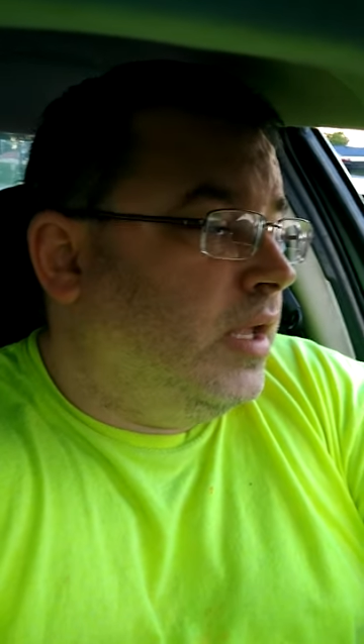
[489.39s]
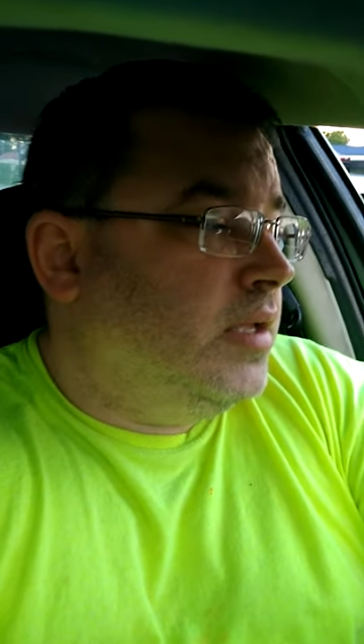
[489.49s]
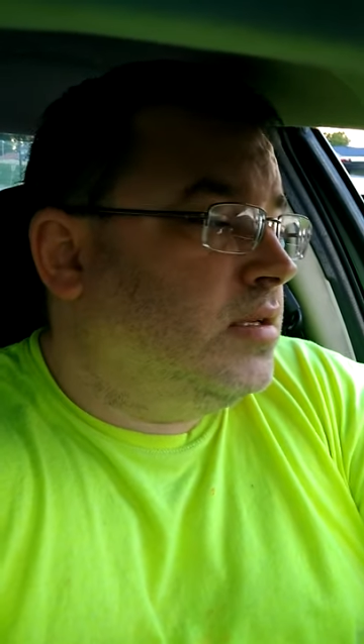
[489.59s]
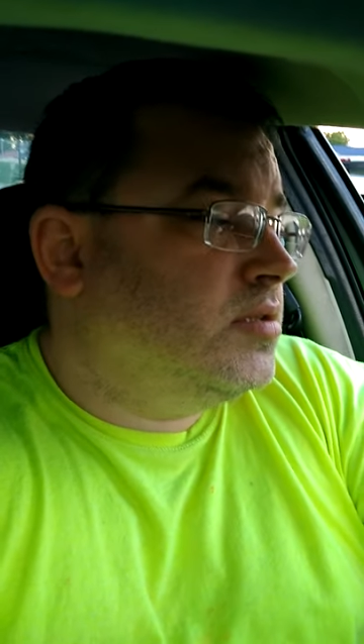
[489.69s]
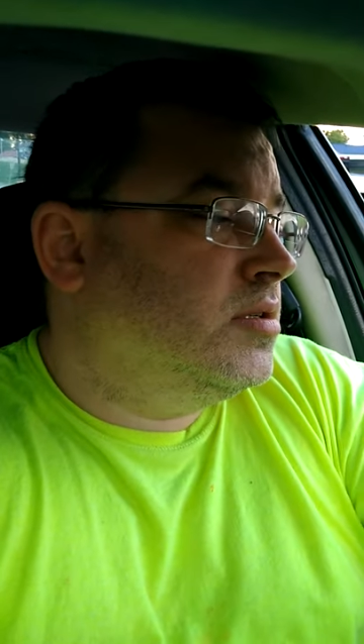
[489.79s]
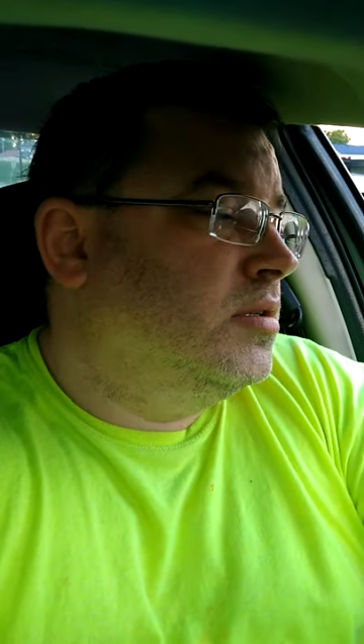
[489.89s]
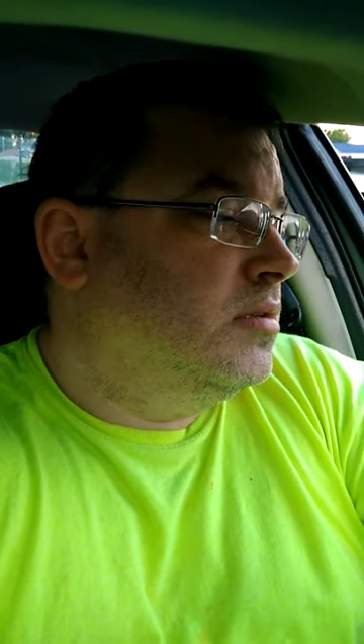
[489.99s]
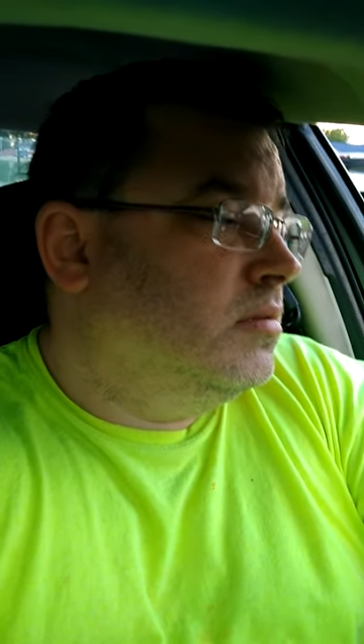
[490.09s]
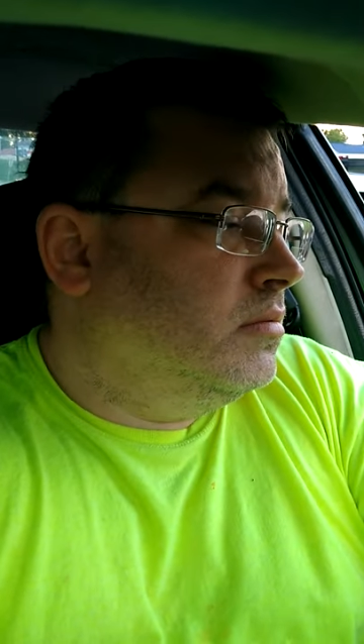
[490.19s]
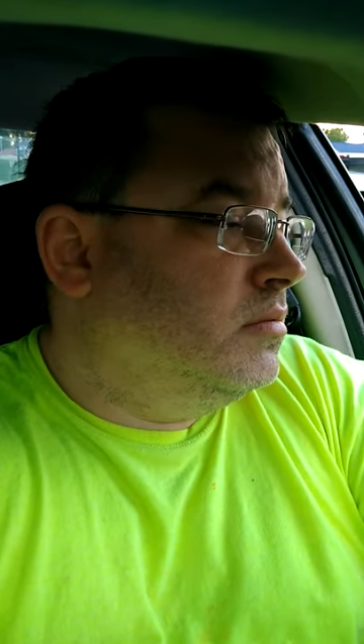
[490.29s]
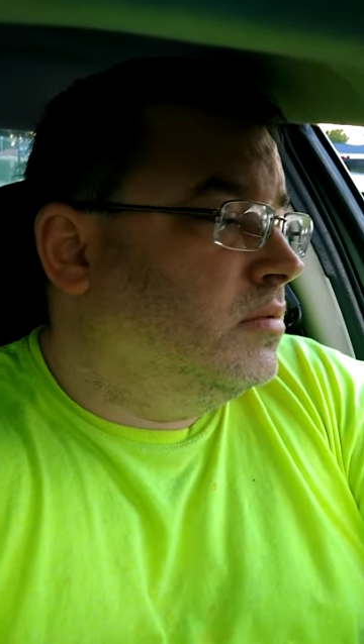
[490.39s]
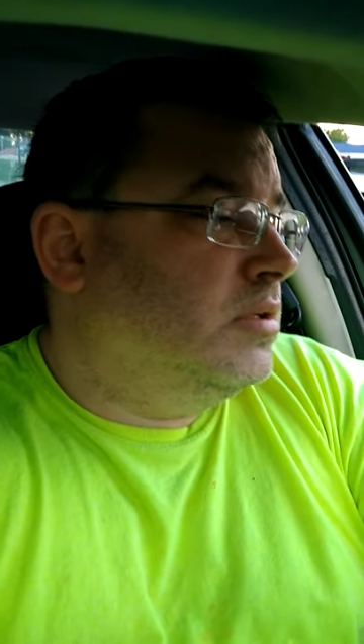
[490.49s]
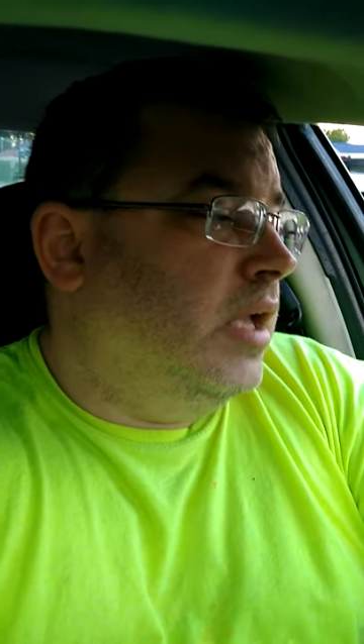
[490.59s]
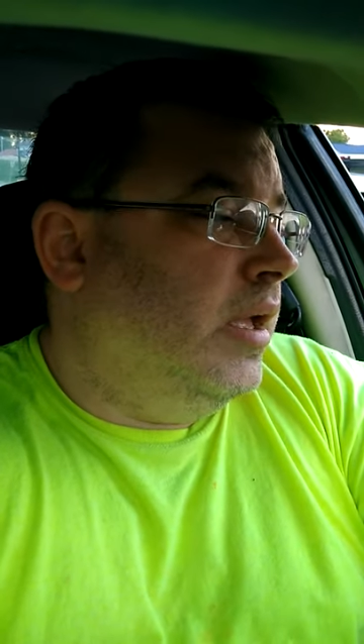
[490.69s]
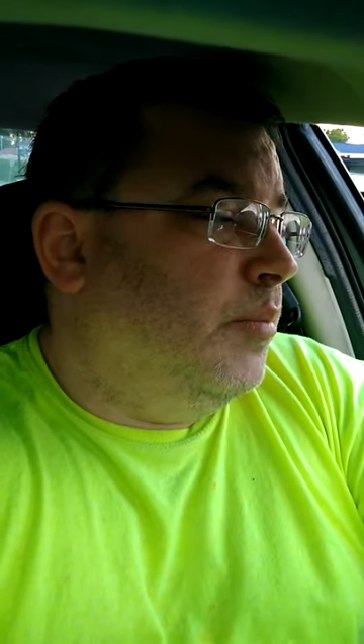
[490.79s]
inch
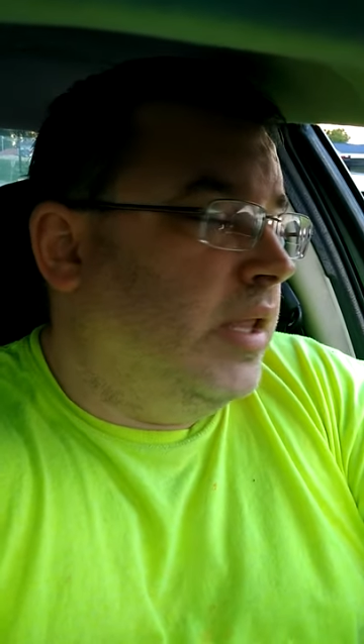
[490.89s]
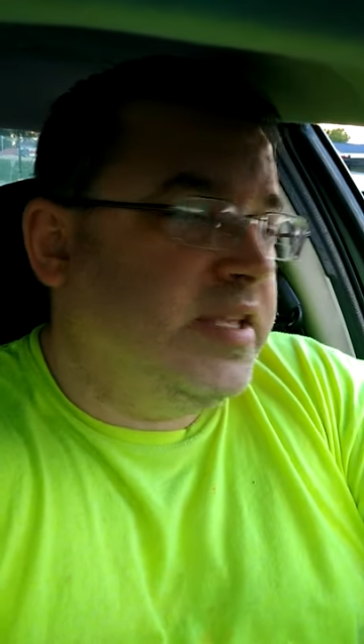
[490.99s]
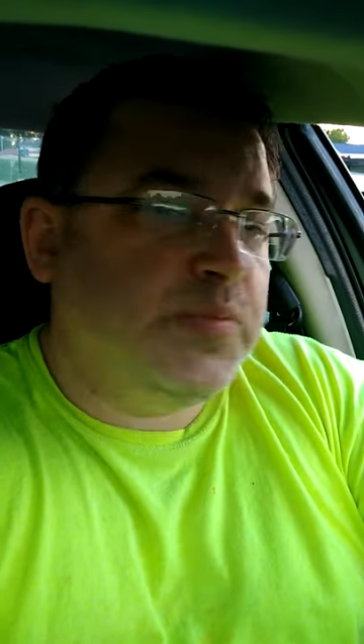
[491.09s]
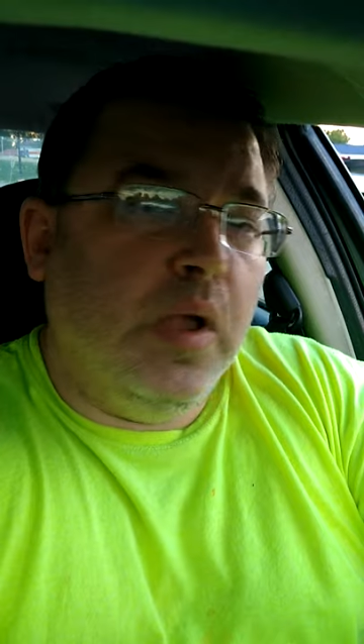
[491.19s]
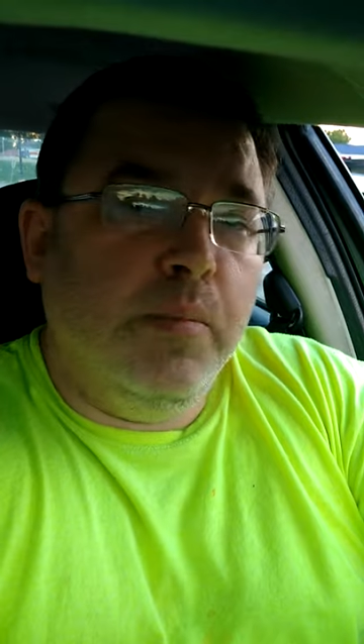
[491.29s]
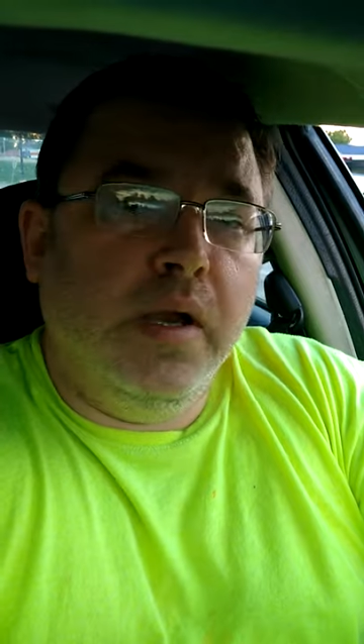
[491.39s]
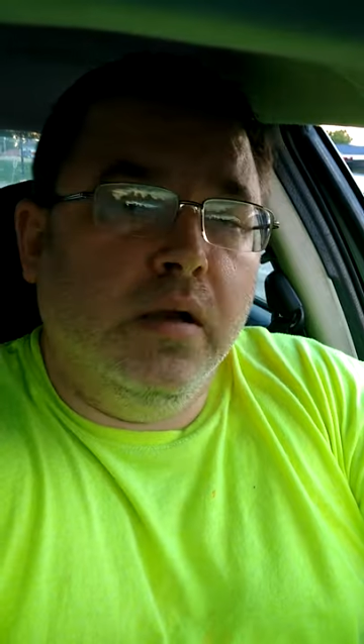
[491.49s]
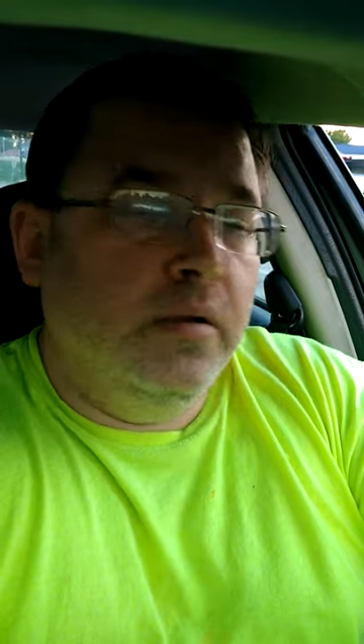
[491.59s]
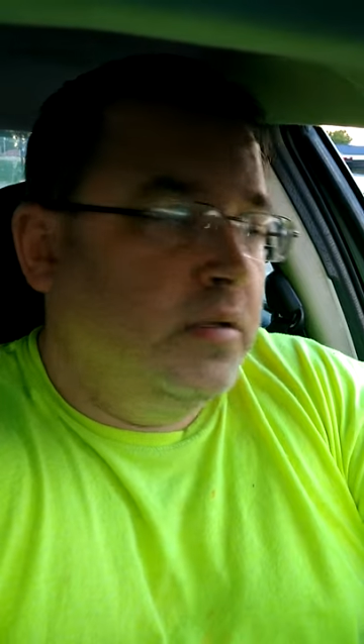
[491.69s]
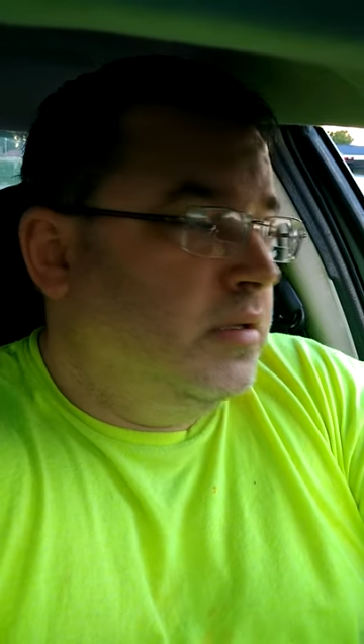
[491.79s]
uh, blind spot mirror.